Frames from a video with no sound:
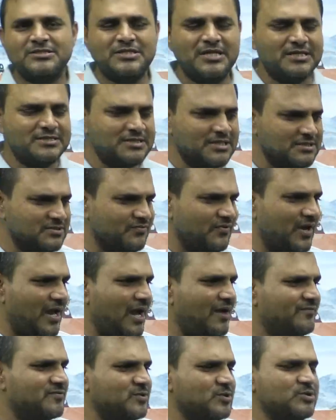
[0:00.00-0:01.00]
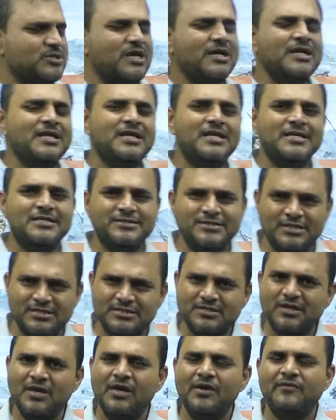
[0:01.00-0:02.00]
reasons, we have society reasons,